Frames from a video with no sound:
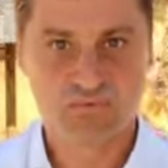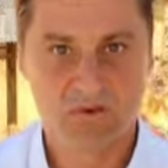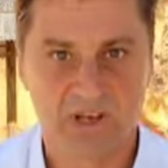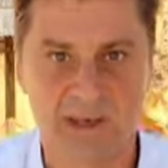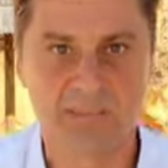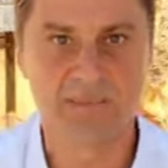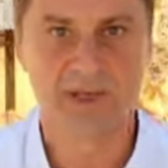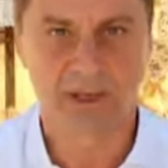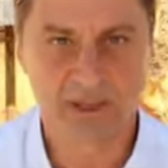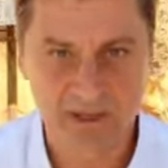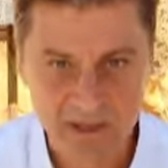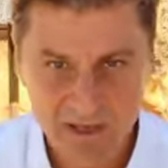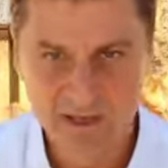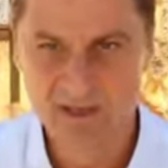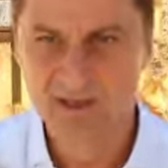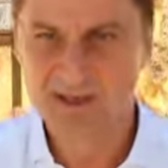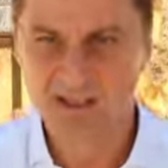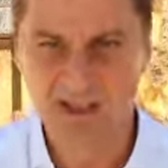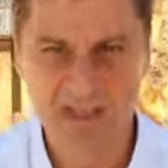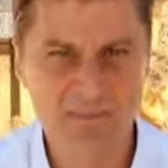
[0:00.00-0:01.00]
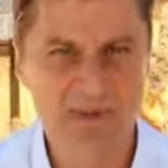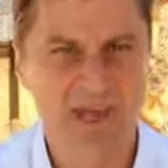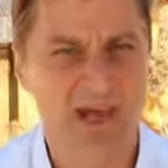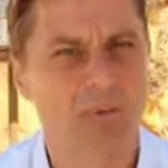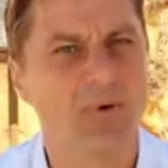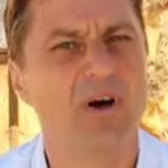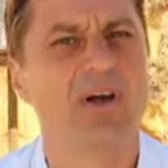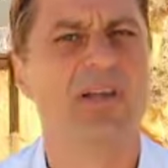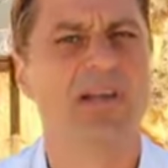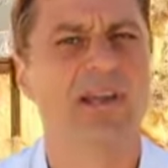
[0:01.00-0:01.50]
give me, I
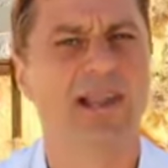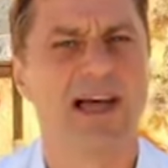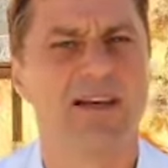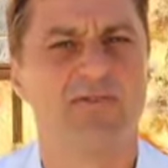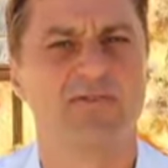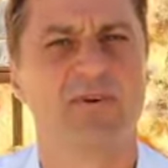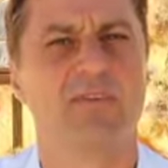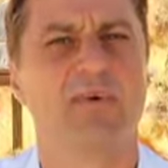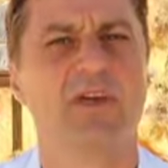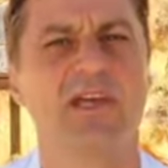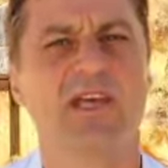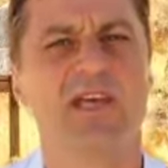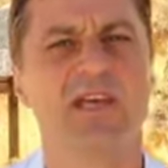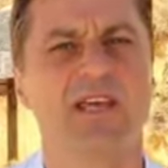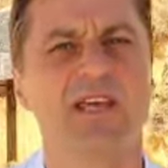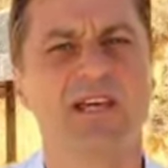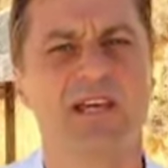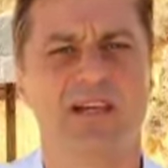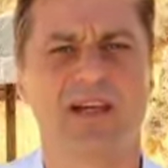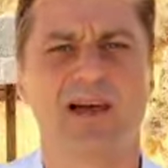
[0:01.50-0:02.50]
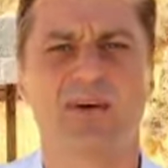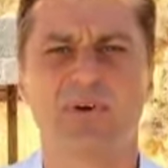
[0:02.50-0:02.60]
want life, I want to eat it,